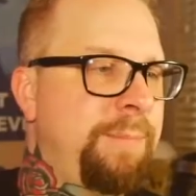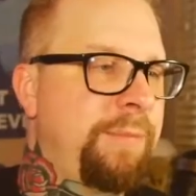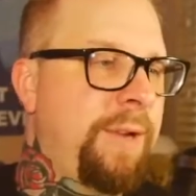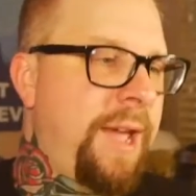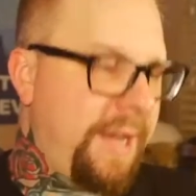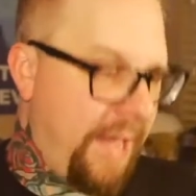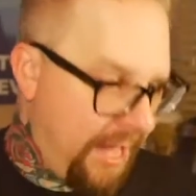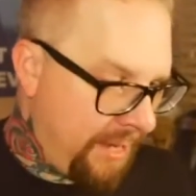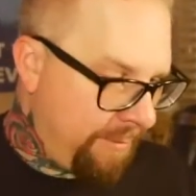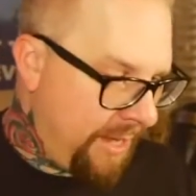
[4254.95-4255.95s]
bright,
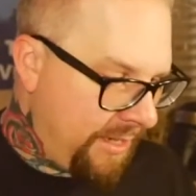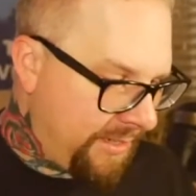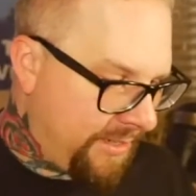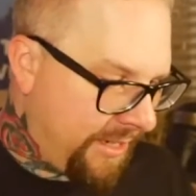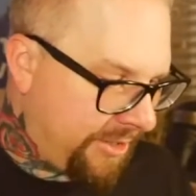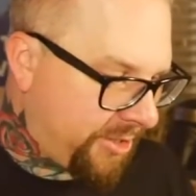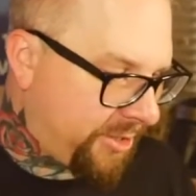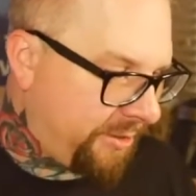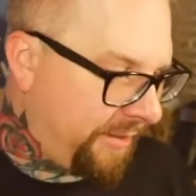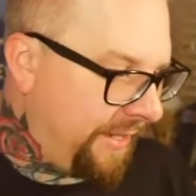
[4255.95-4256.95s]
animated
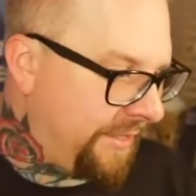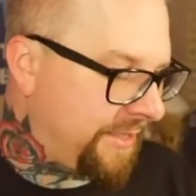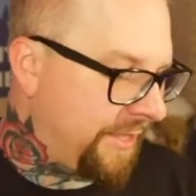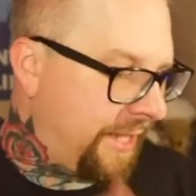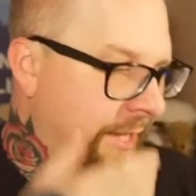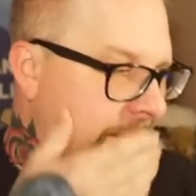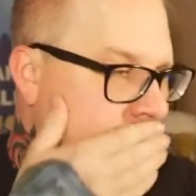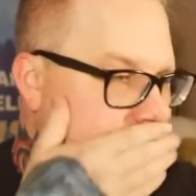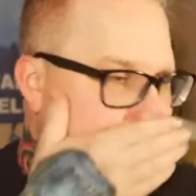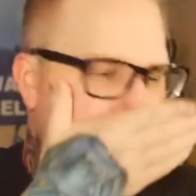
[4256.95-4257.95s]
touchscreen,
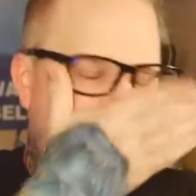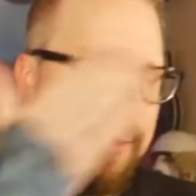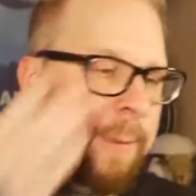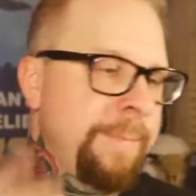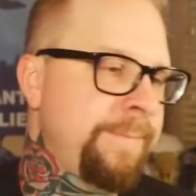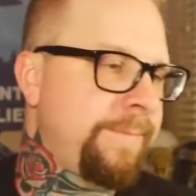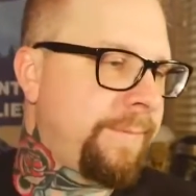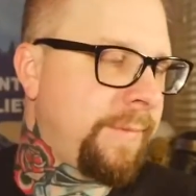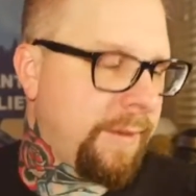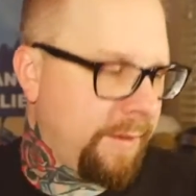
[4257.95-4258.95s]
Sigelli.
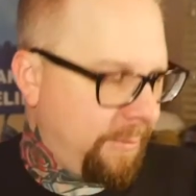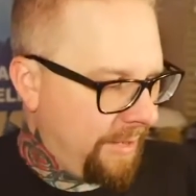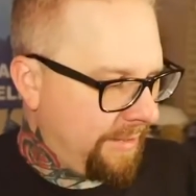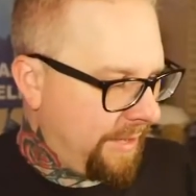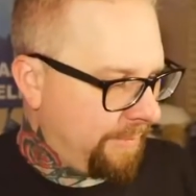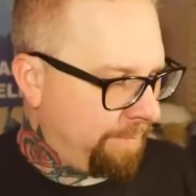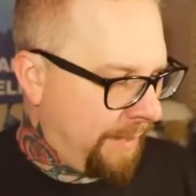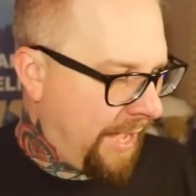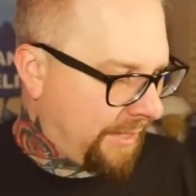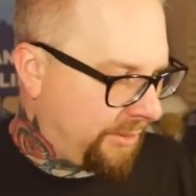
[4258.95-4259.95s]
Wow, that
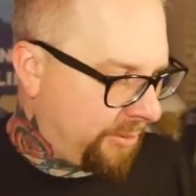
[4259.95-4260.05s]
back